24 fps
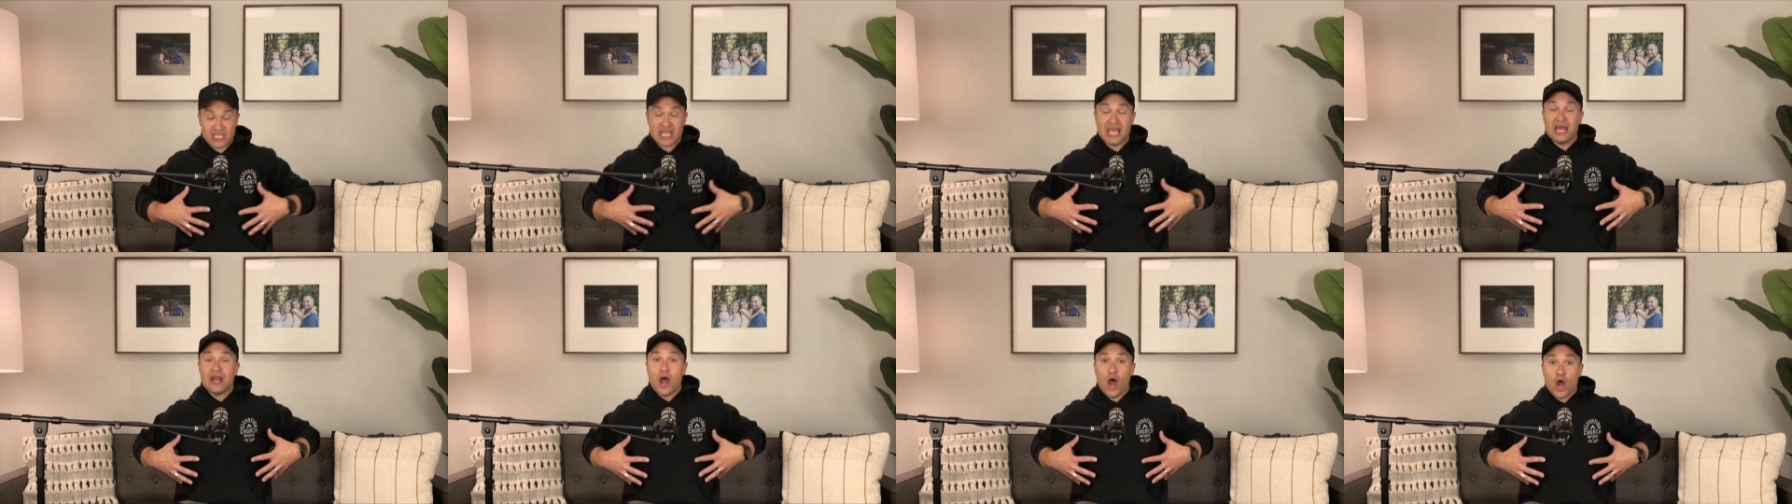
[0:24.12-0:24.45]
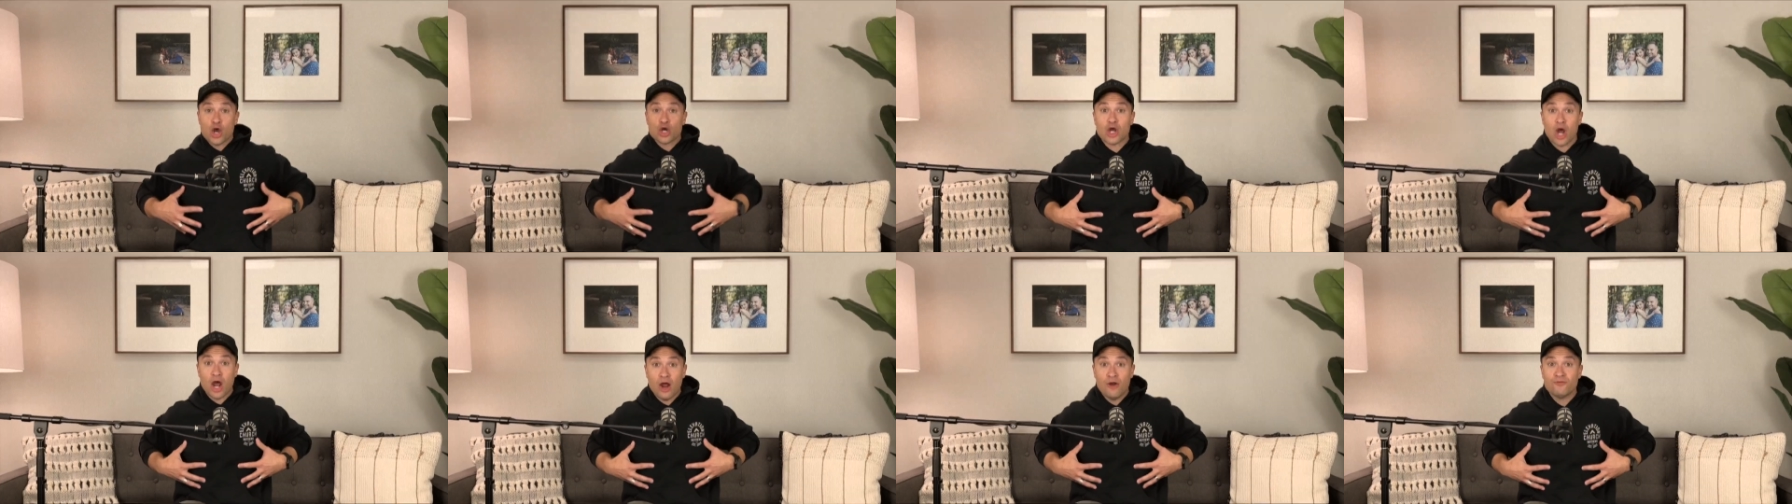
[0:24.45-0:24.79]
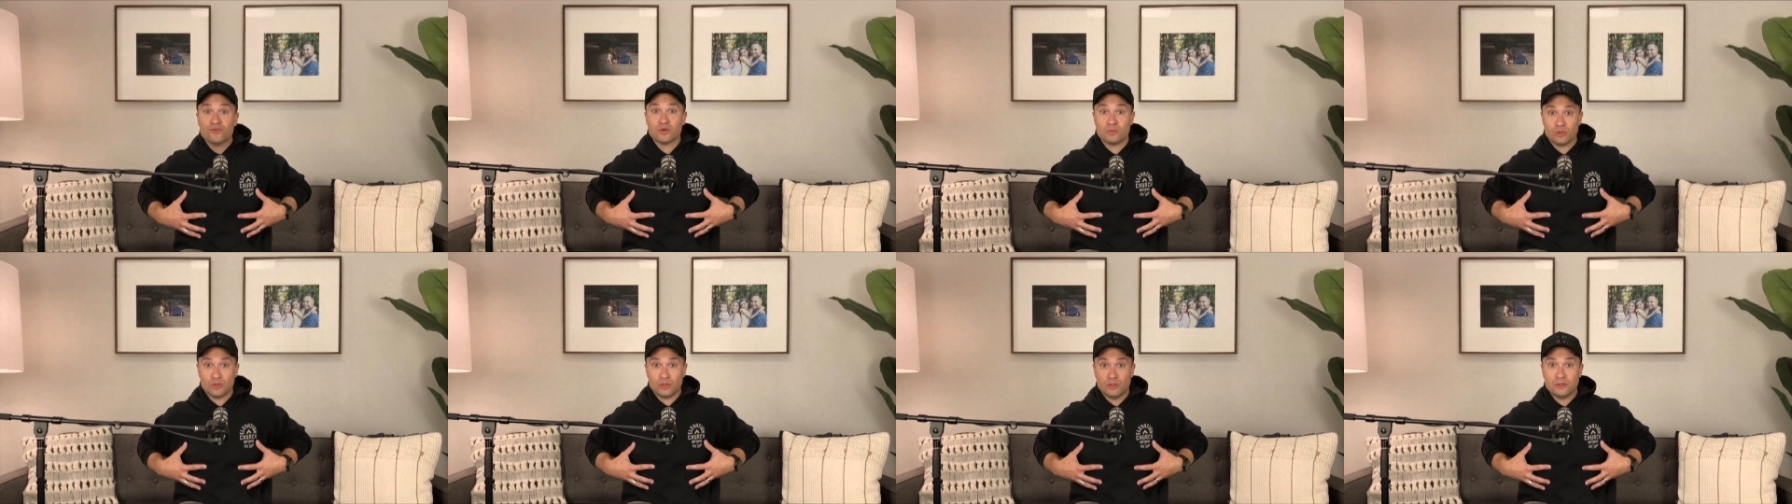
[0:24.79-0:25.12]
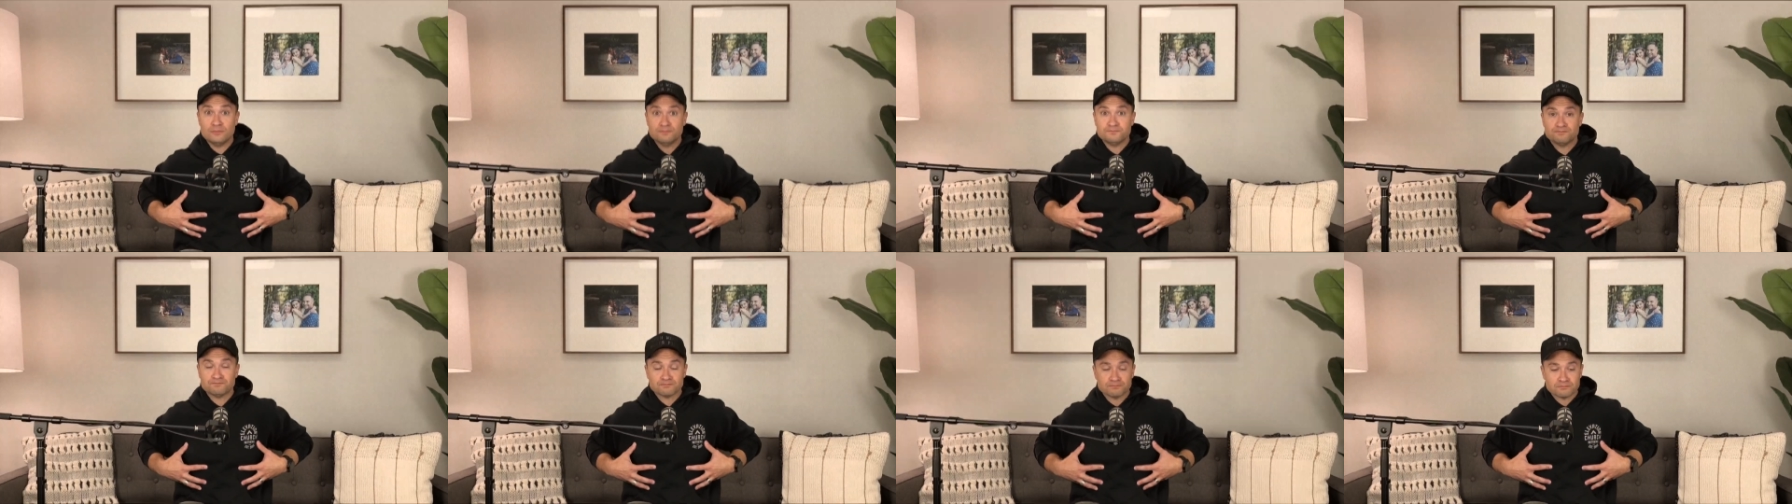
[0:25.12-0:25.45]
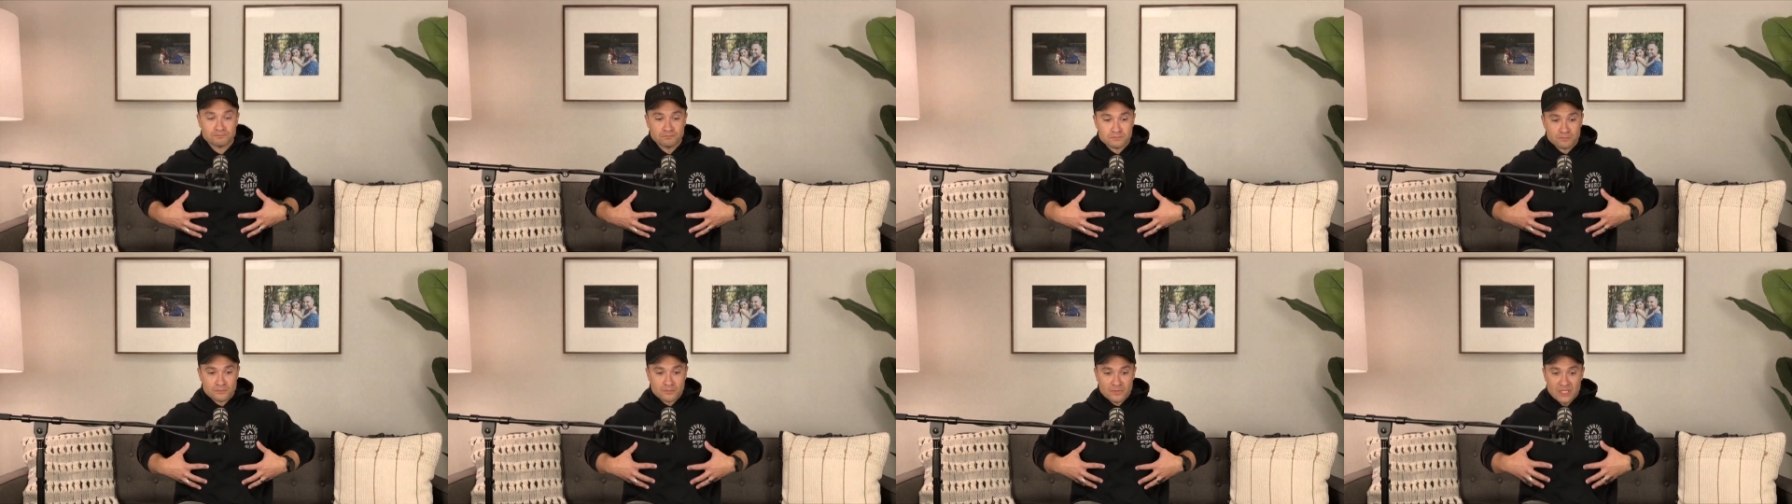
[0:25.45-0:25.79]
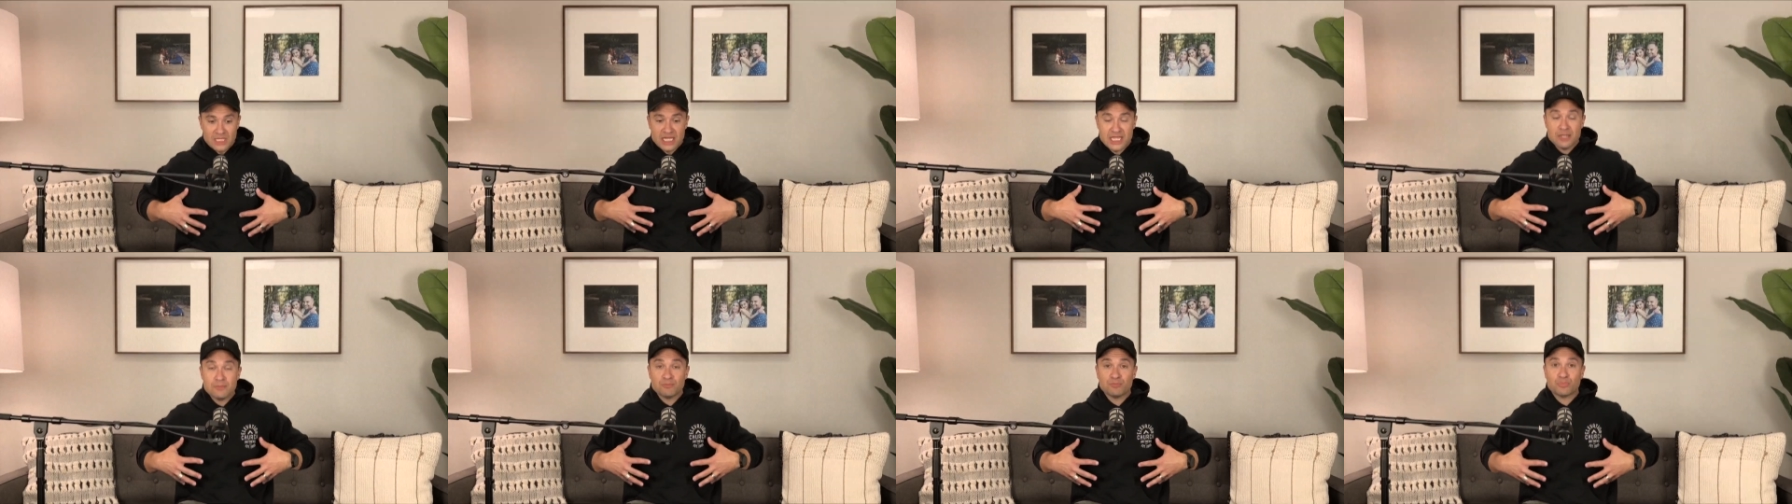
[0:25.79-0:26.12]
get uncomfortable,
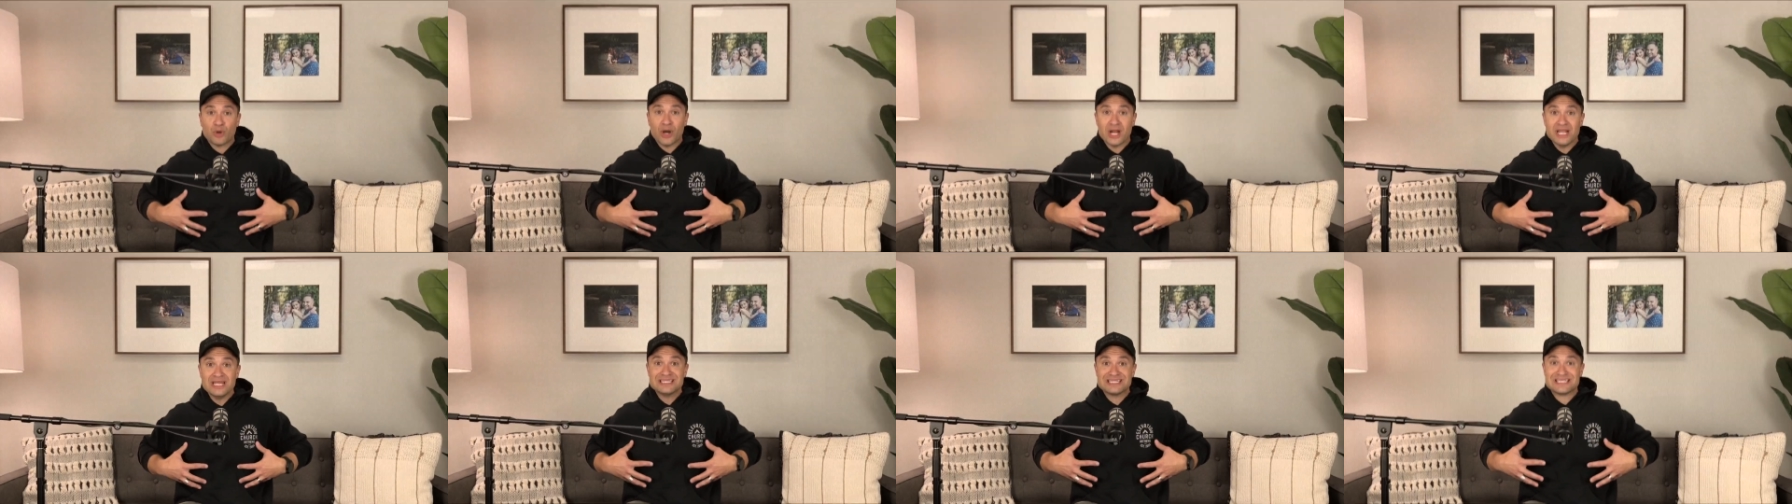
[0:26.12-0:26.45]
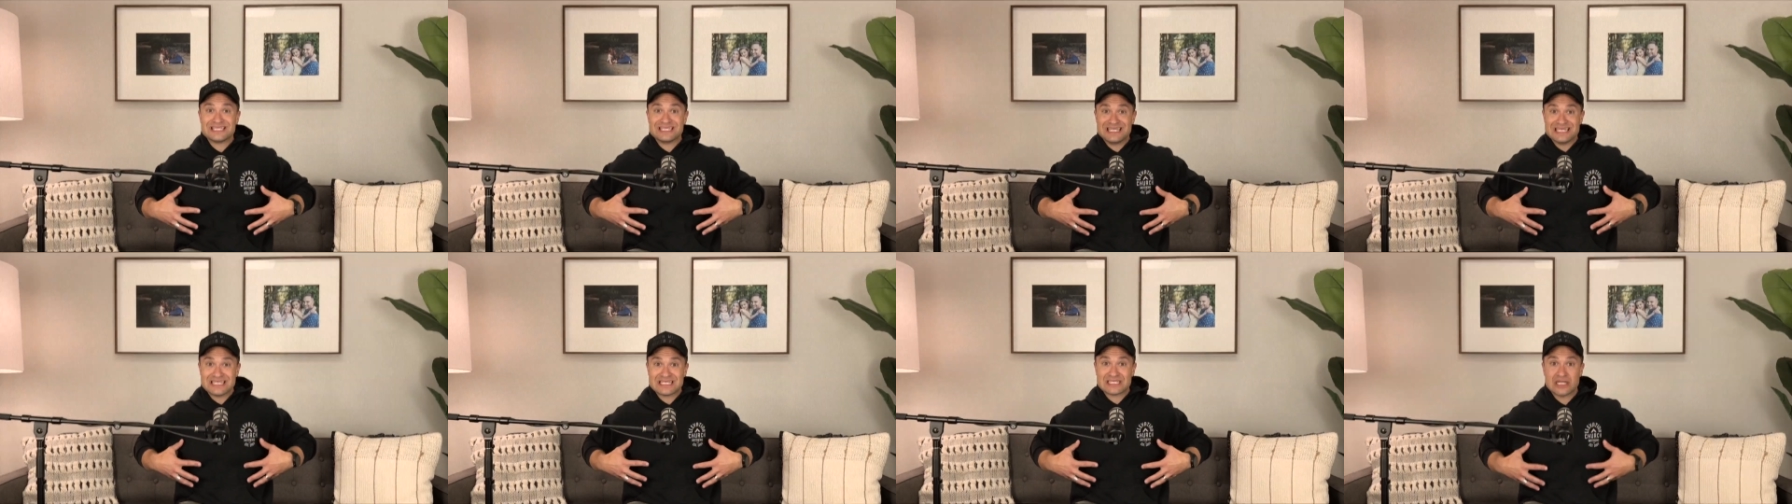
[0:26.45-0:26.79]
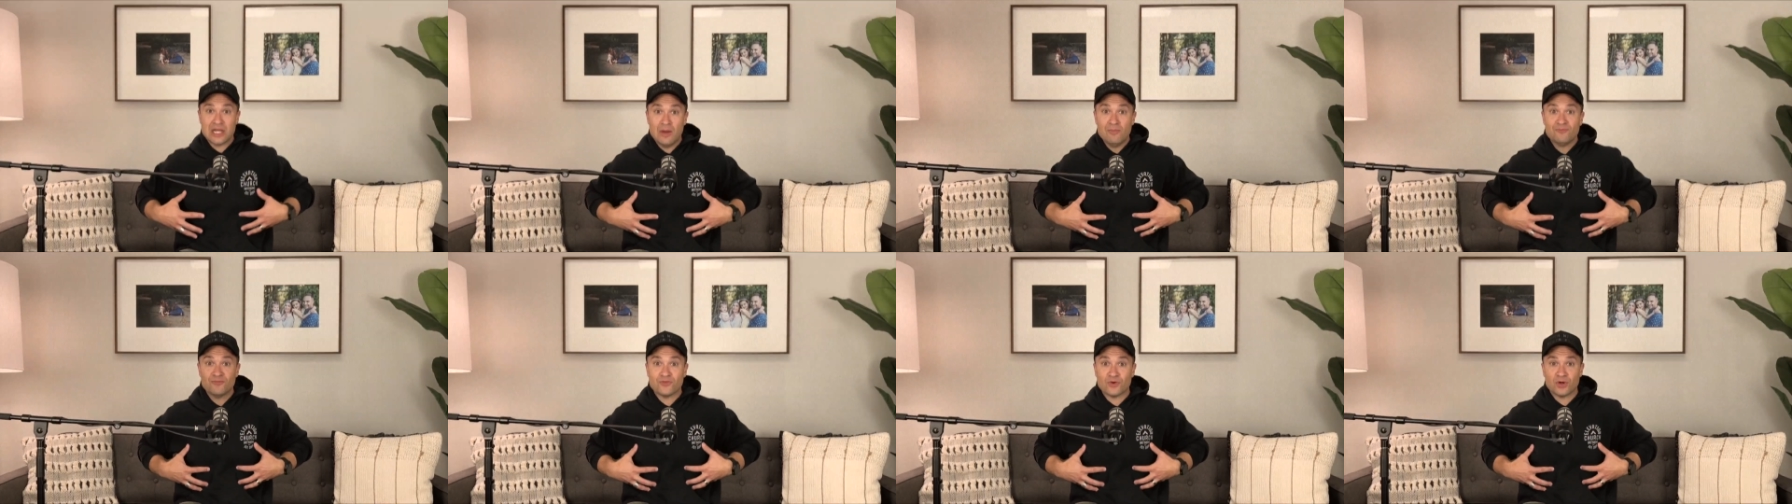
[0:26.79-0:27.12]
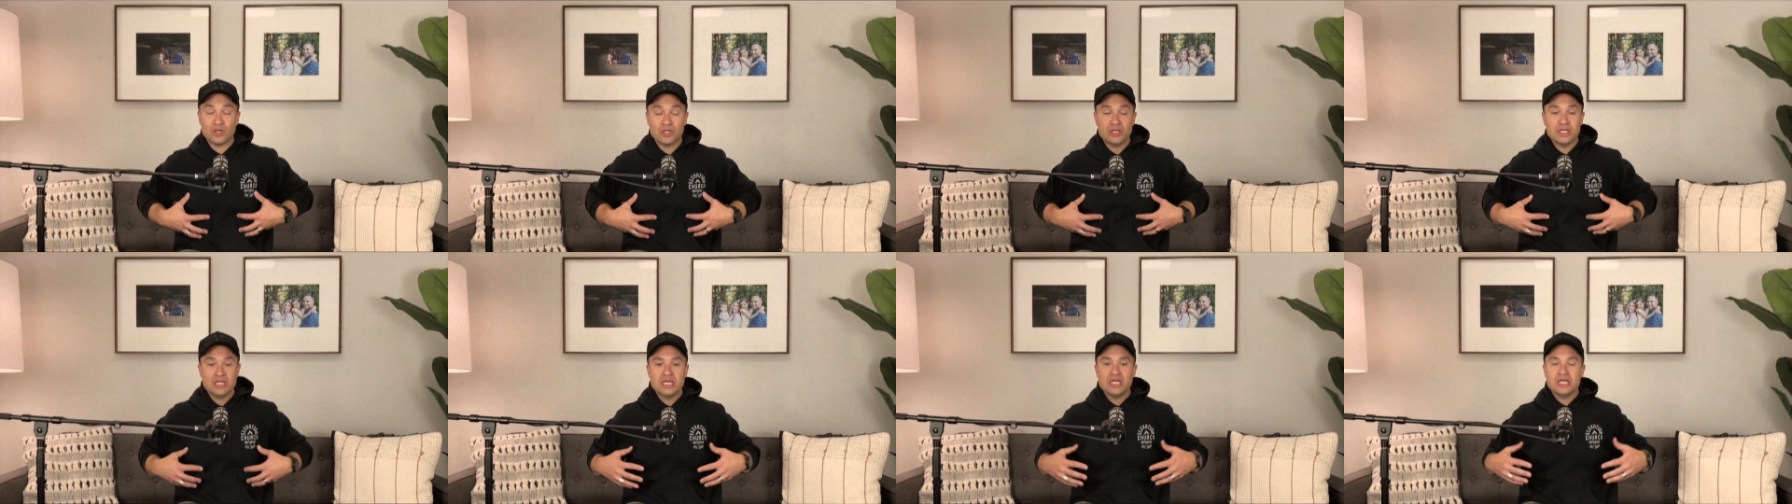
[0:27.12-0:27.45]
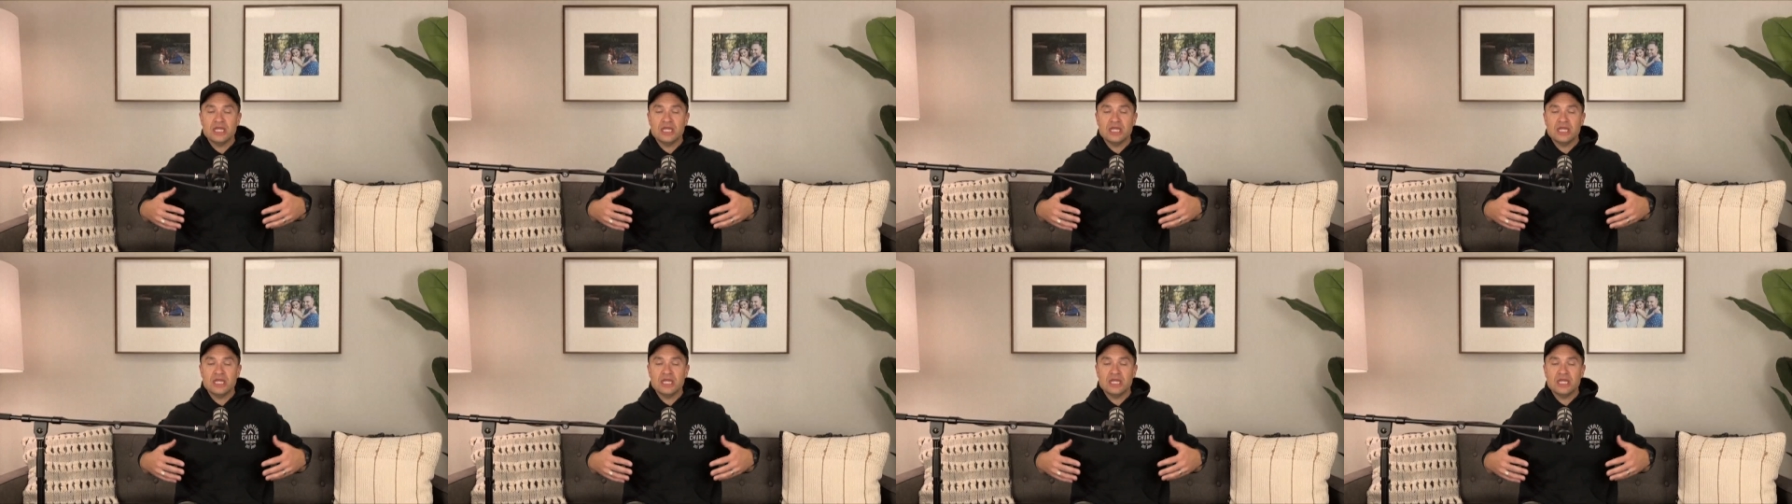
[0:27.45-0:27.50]
embrace discomfort